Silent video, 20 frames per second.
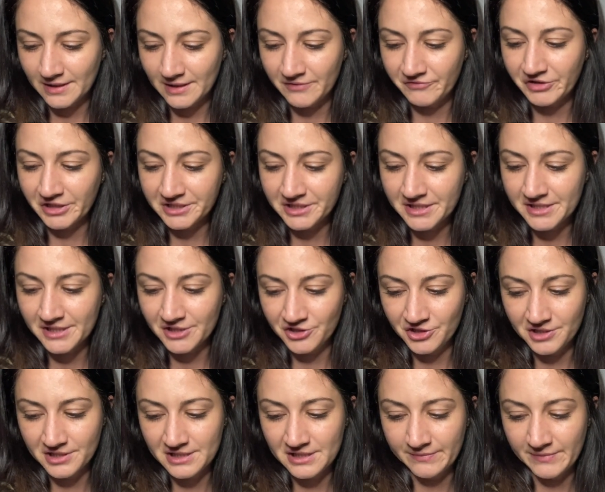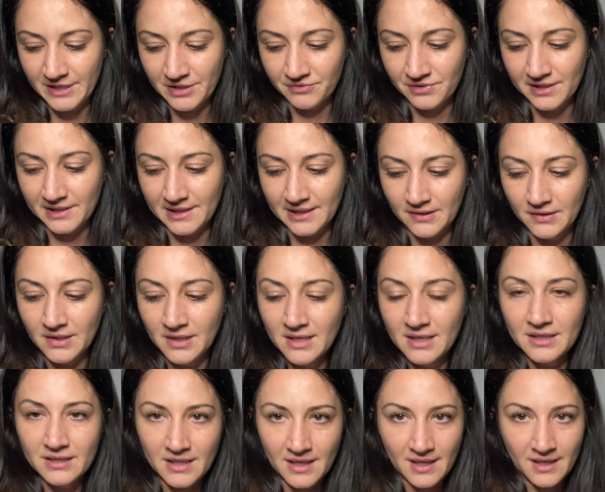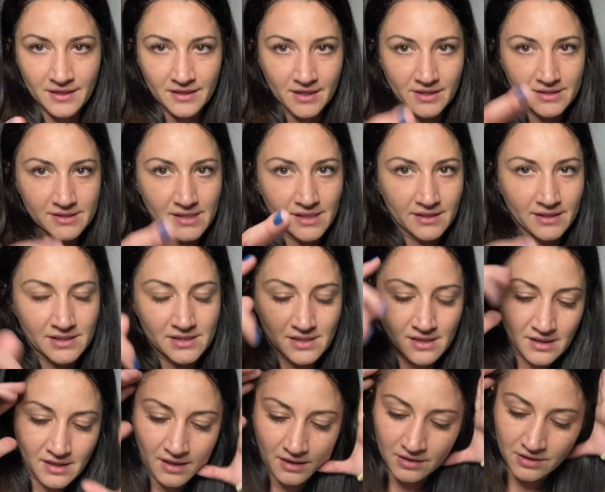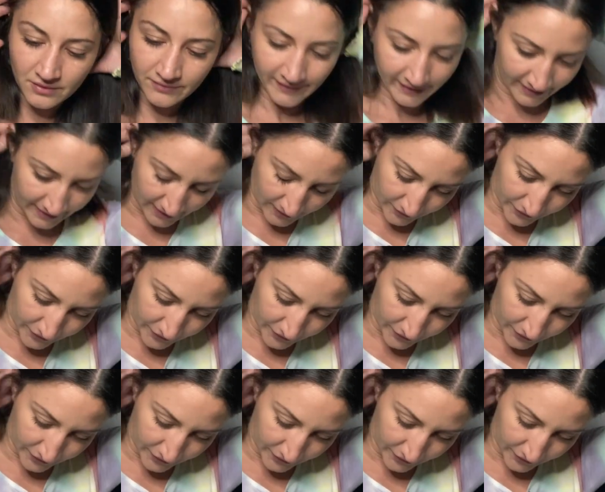They've got decisions to make right now, they got things they need to conquer right now,